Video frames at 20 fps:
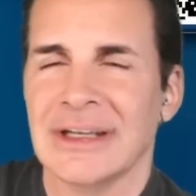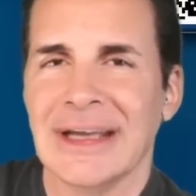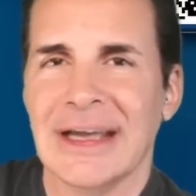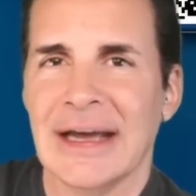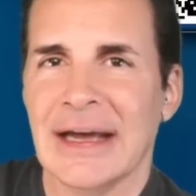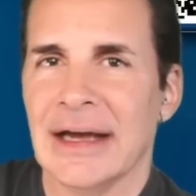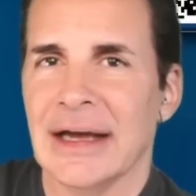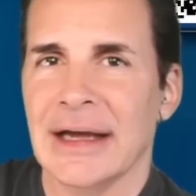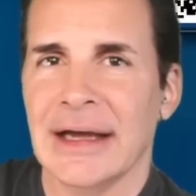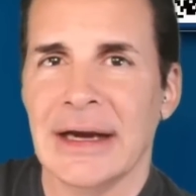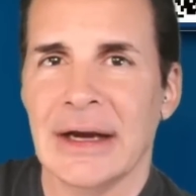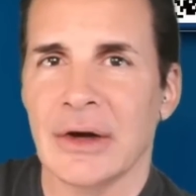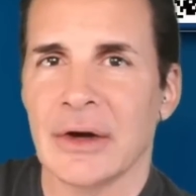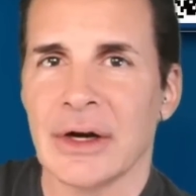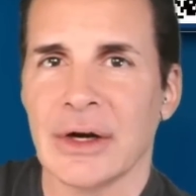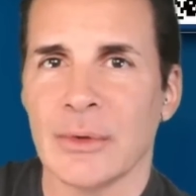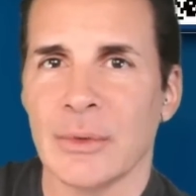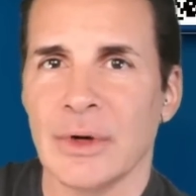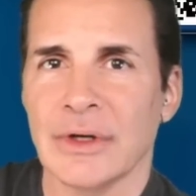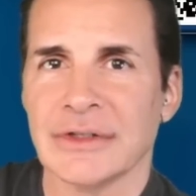Yeah,
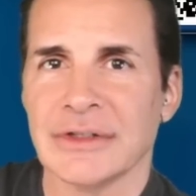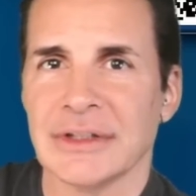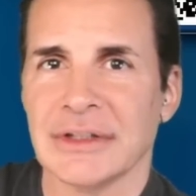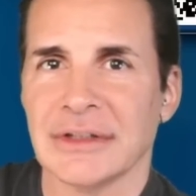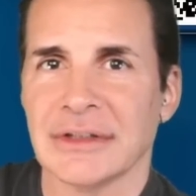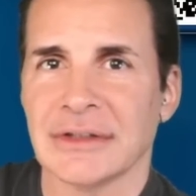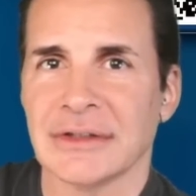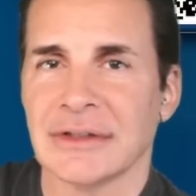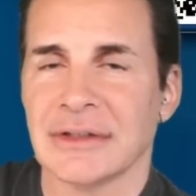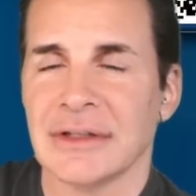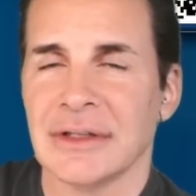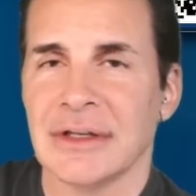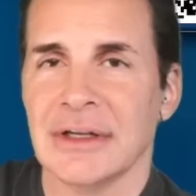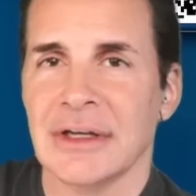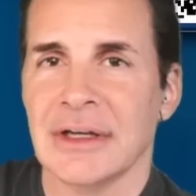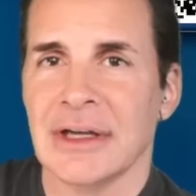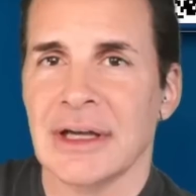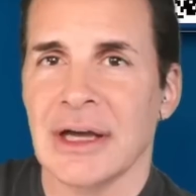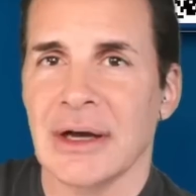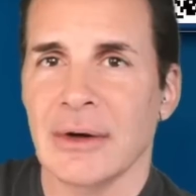Eric wasn't.
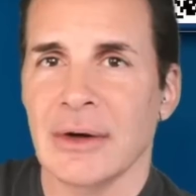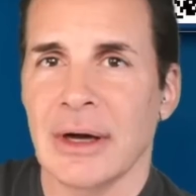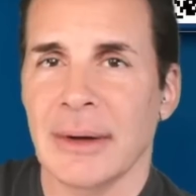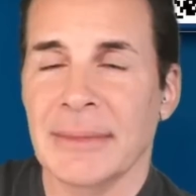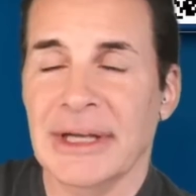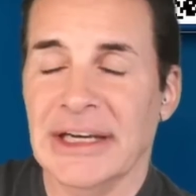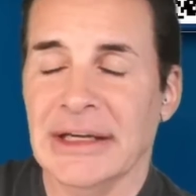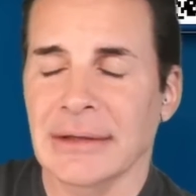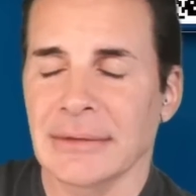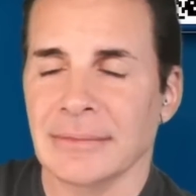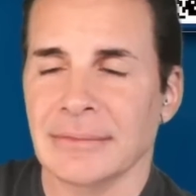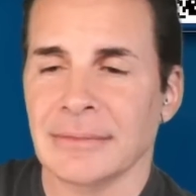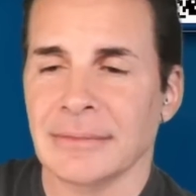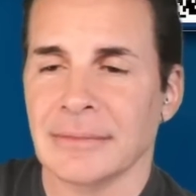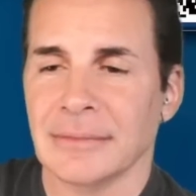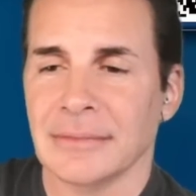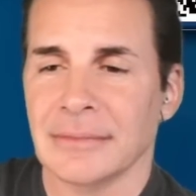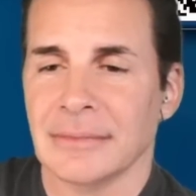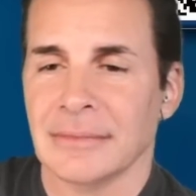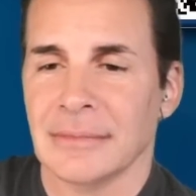I mean, he.
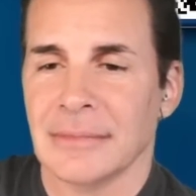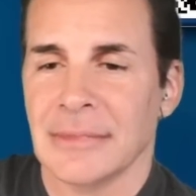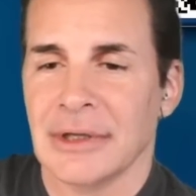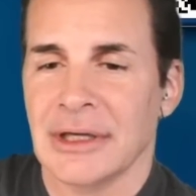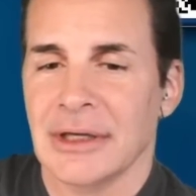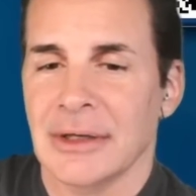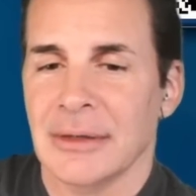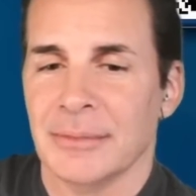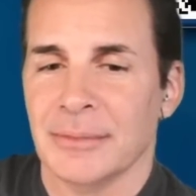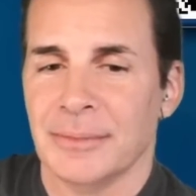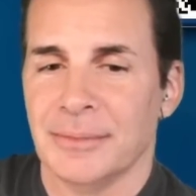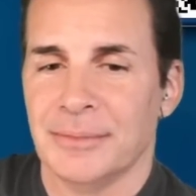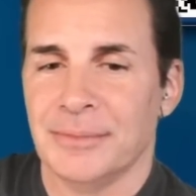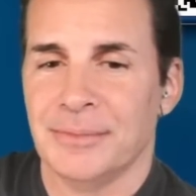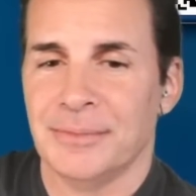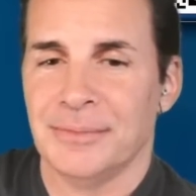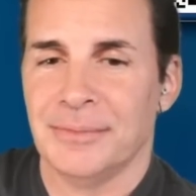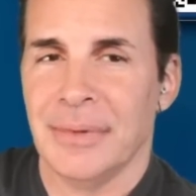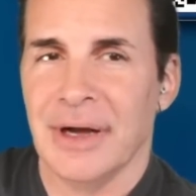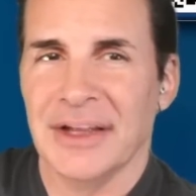
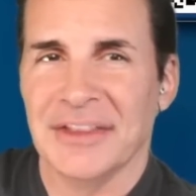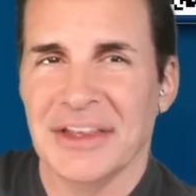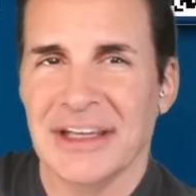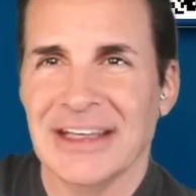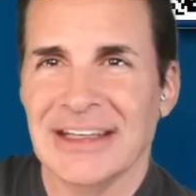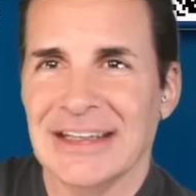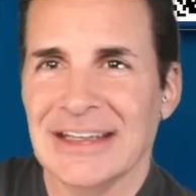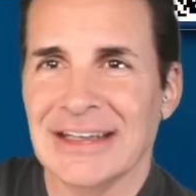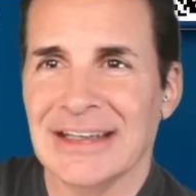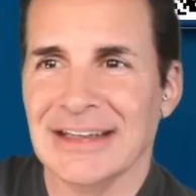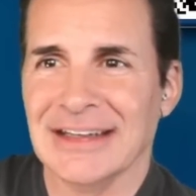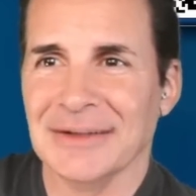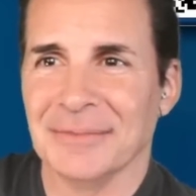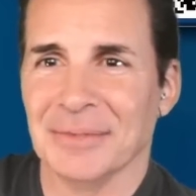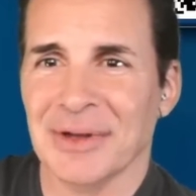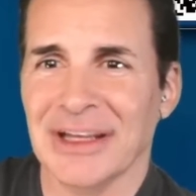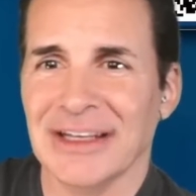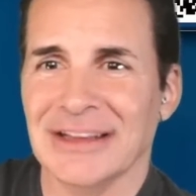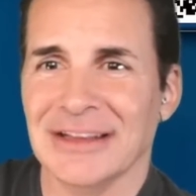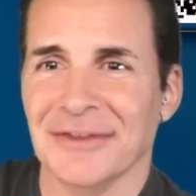I think he did and
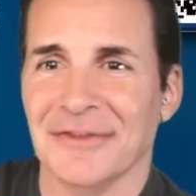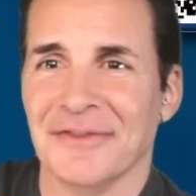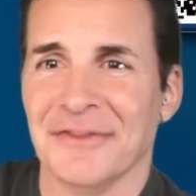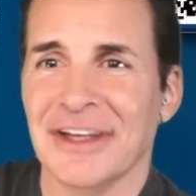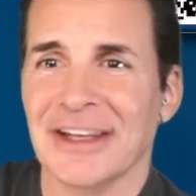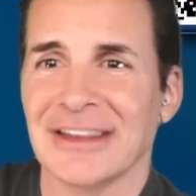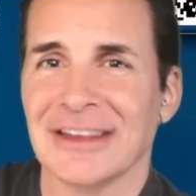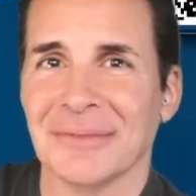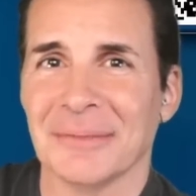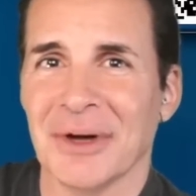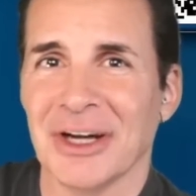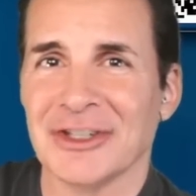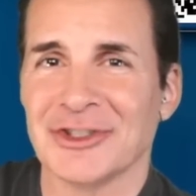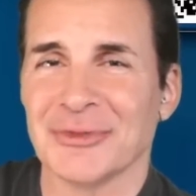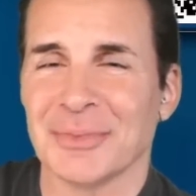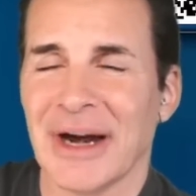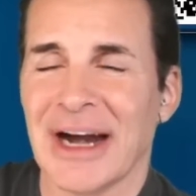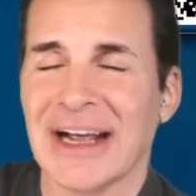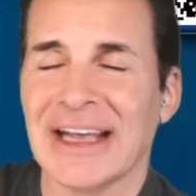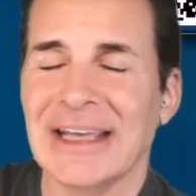played the fifth a
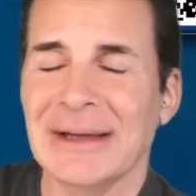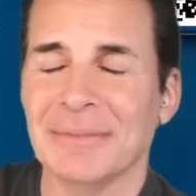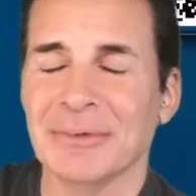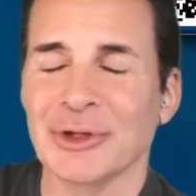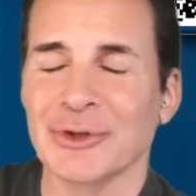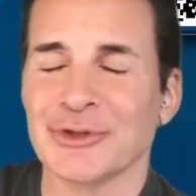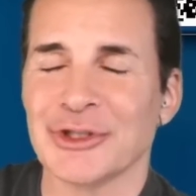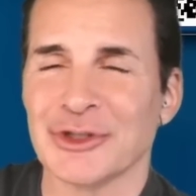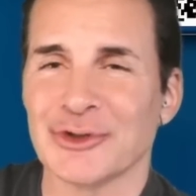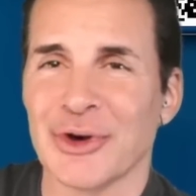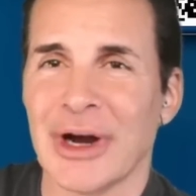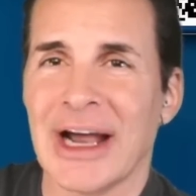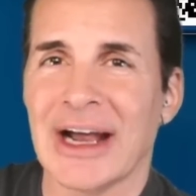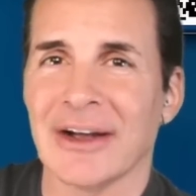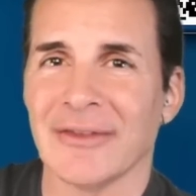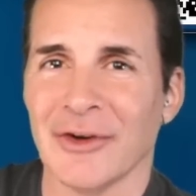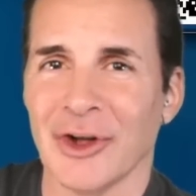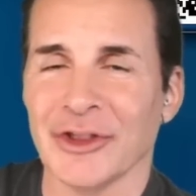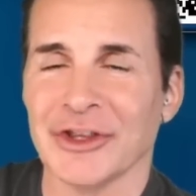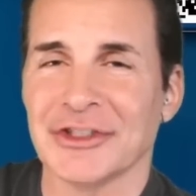bunch, but I keep losing
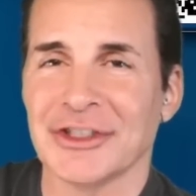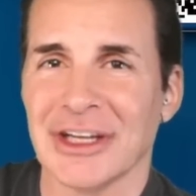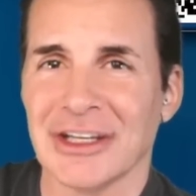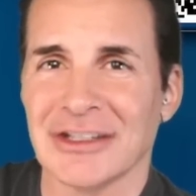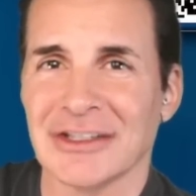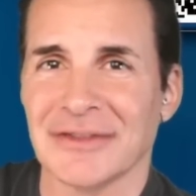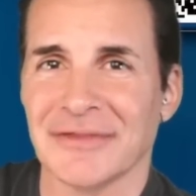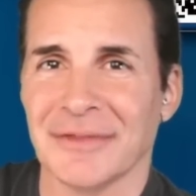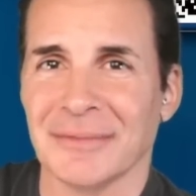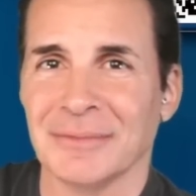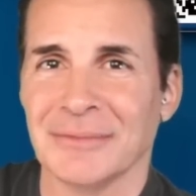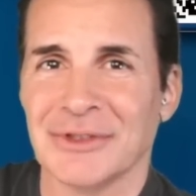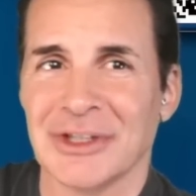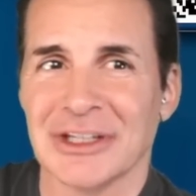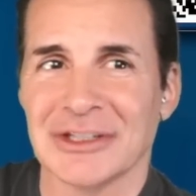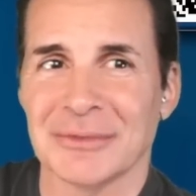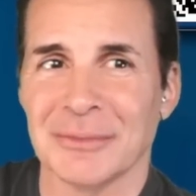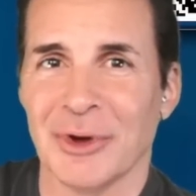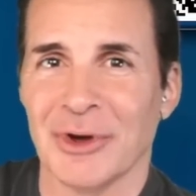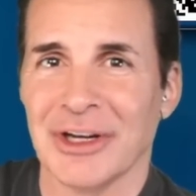track of all the testi
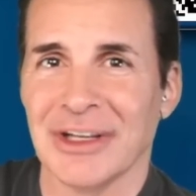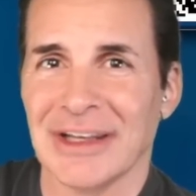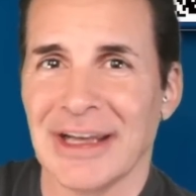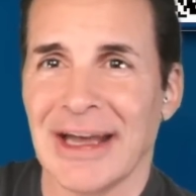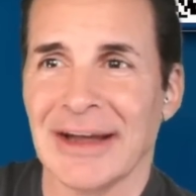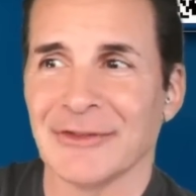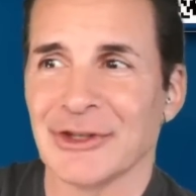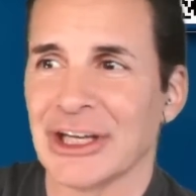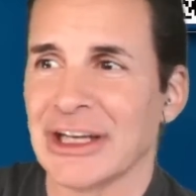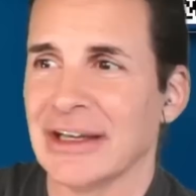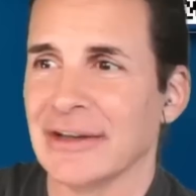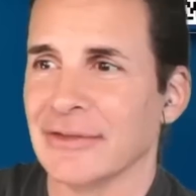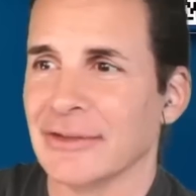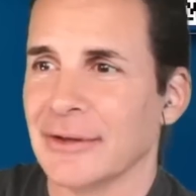testimony they have to give.